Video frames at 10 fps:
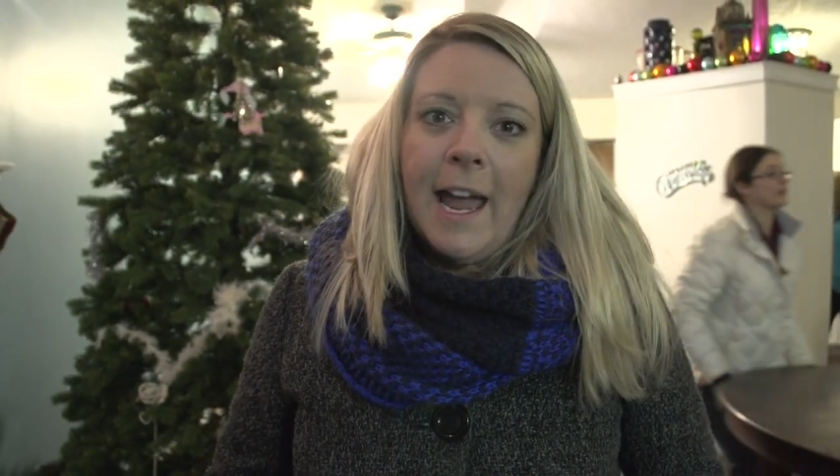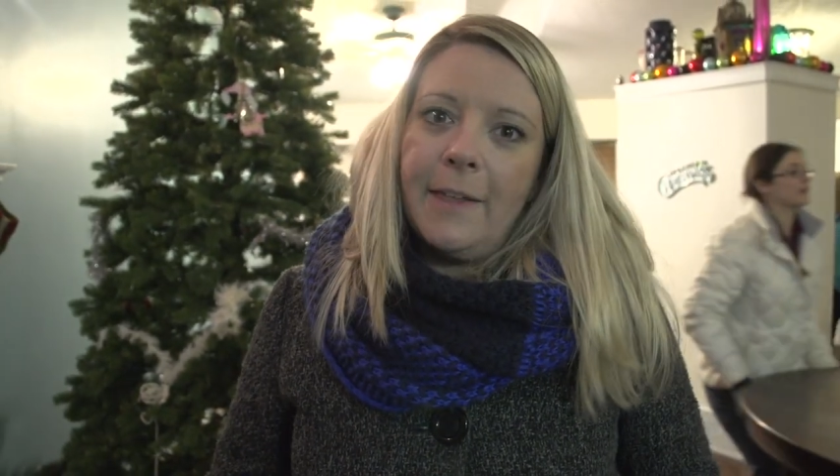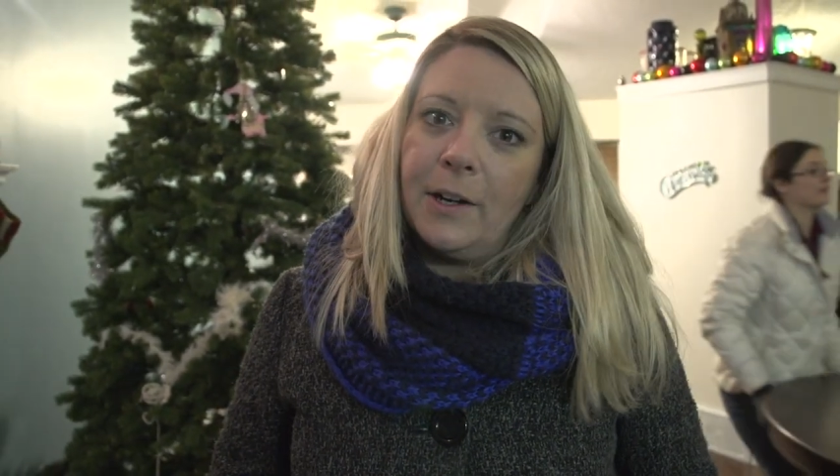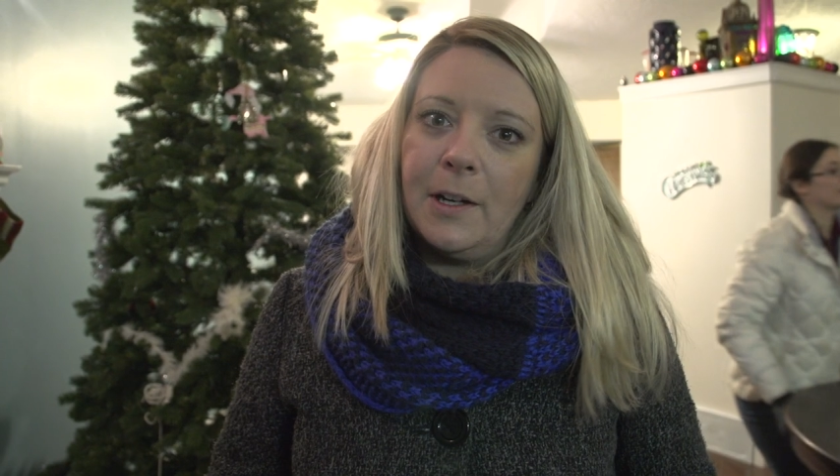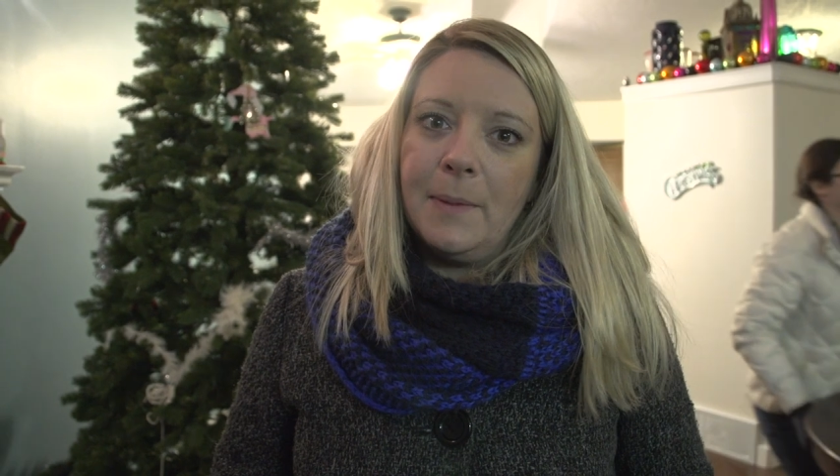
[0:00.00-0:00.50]

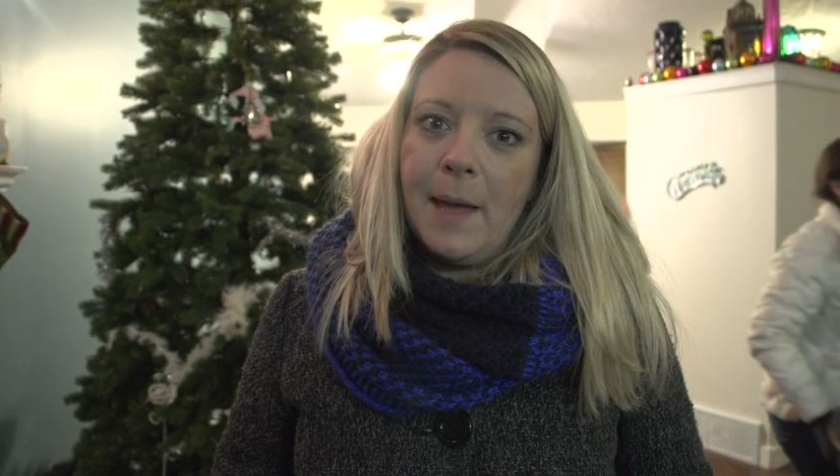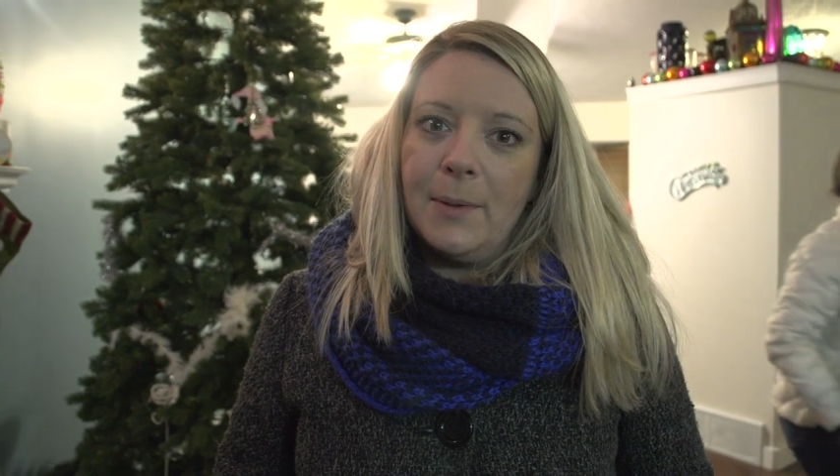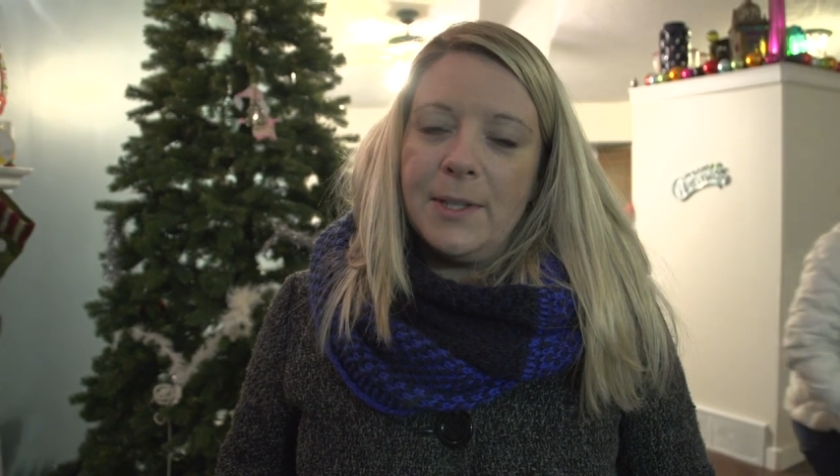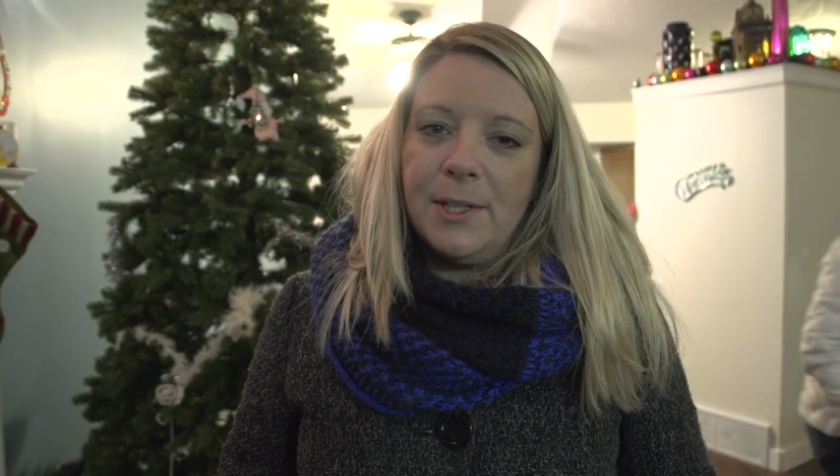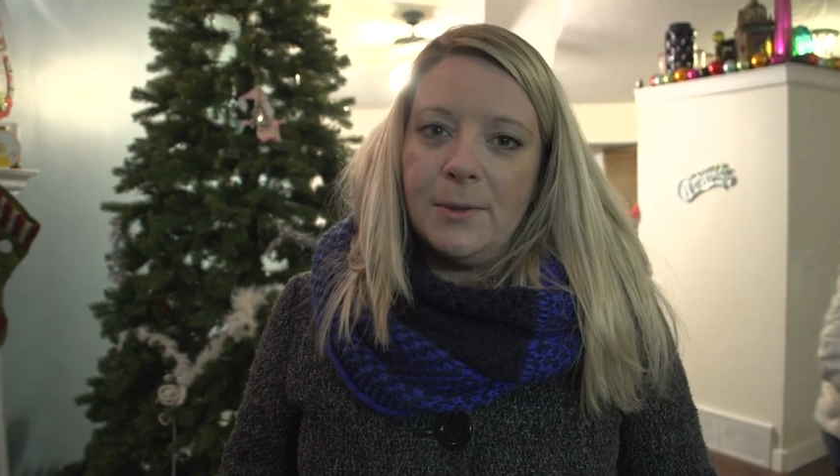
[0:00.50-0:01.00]
and they're going to be
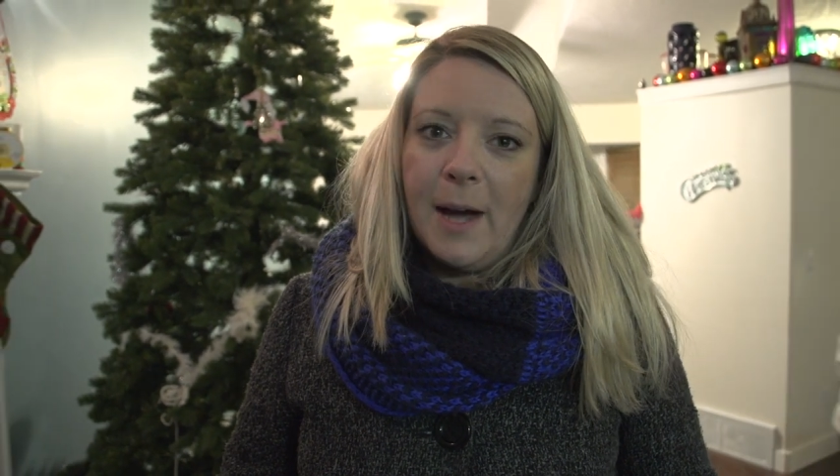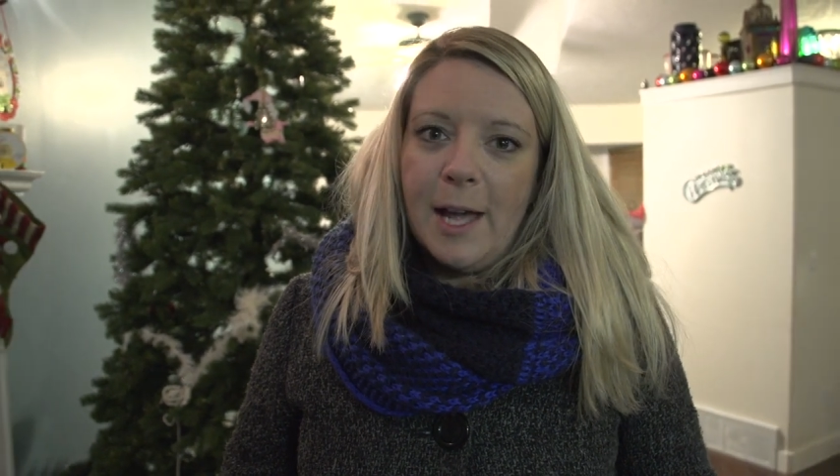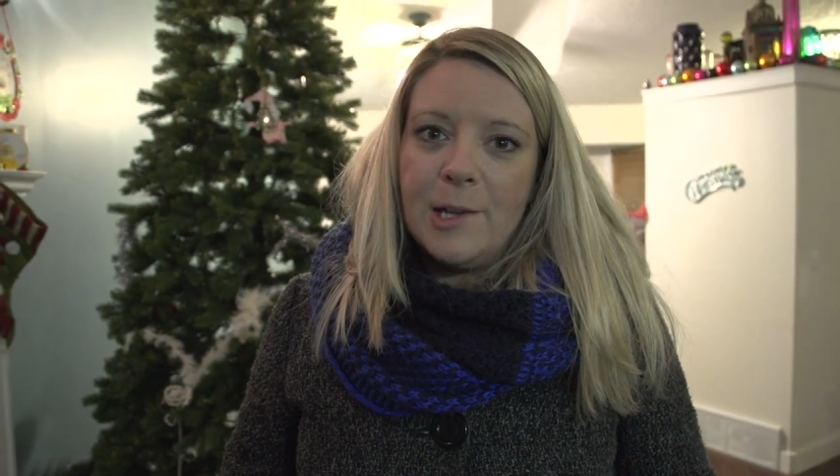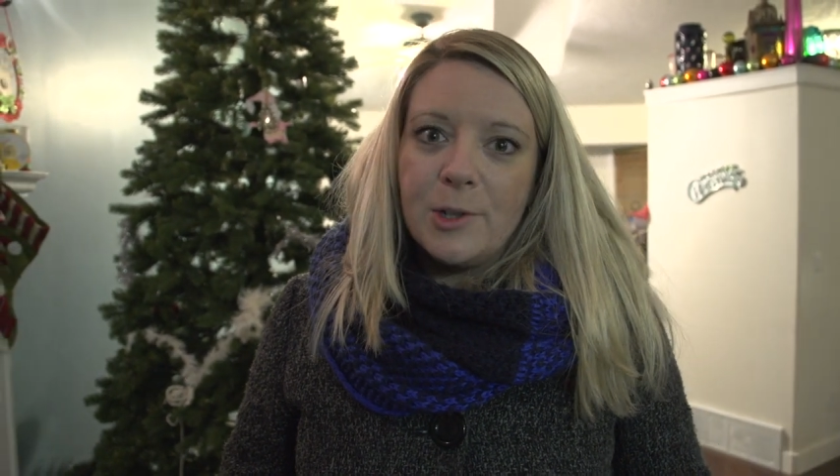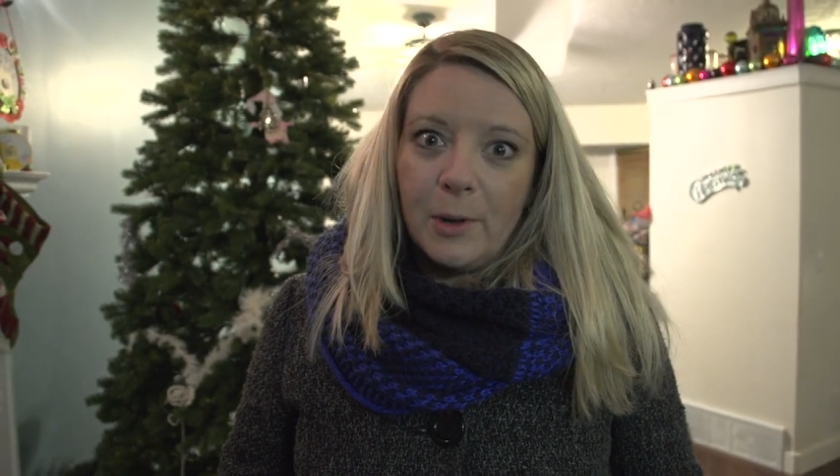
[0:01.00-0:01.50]
able to
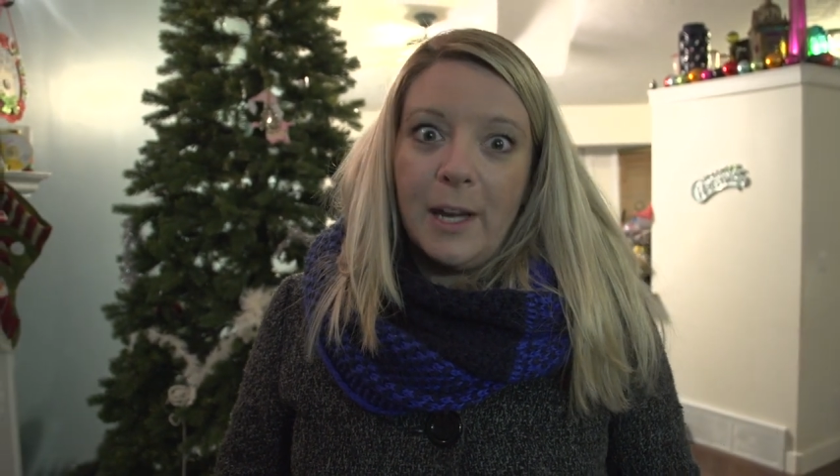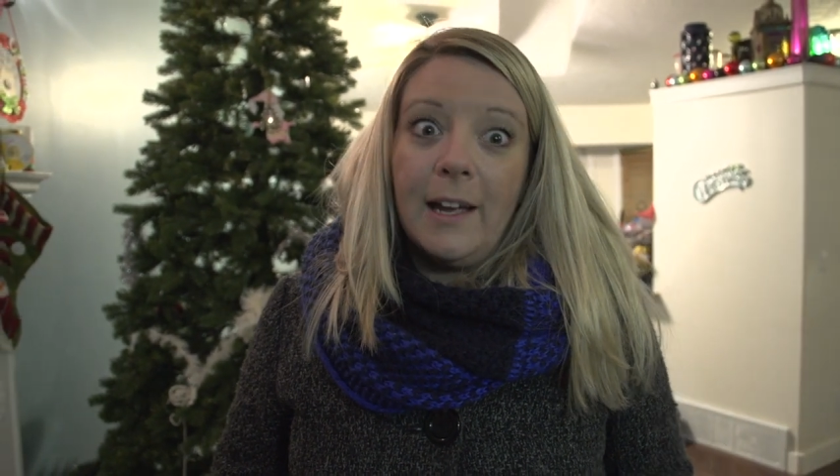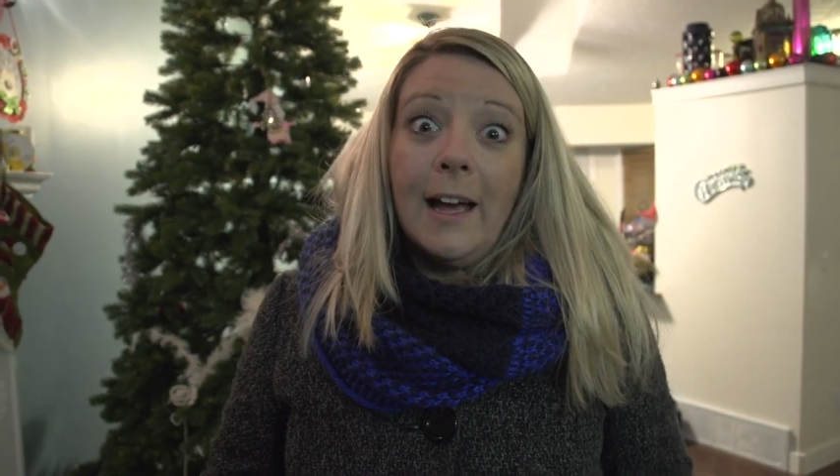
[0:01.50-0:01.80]
uh, enjoy